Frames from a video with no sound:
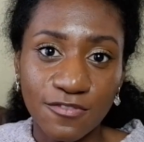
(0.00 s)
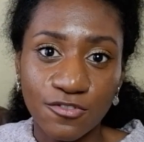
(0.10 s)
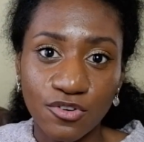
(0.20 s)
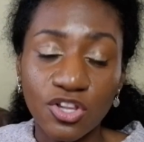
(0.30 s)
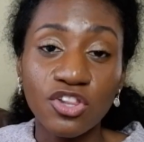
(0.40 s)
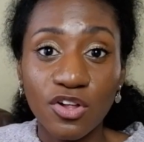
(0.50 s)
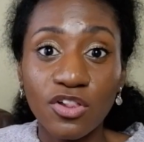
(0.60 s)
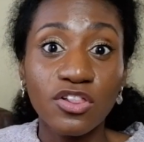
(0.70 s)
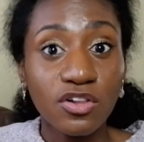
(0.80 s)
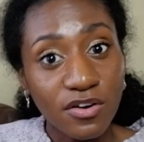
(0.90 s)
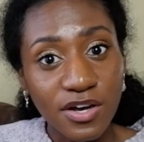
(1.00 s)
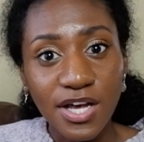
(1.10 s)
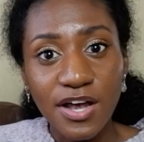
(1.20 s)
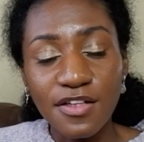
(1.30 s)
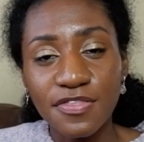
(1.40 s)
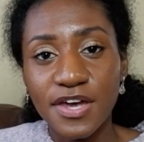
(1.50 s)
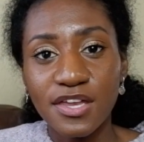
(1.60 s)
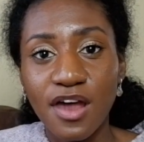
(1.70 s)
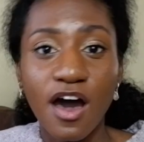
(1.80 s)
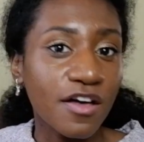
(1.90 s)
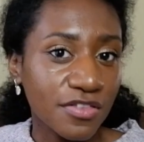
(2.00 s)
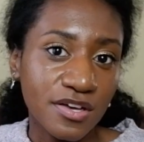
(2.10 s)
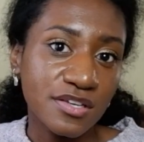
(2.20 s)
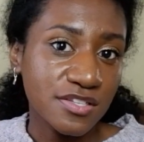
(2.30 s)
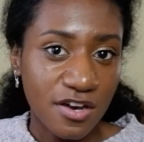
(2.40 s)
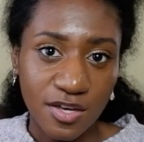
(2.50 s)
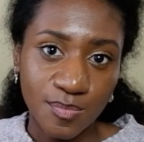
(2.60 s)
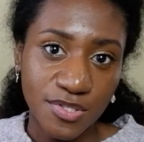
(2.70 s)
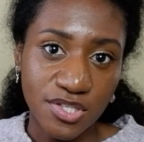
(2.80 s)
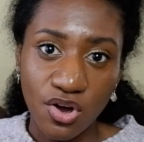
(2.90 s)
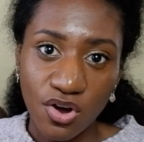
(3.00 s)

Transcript: it for a lot longer than other types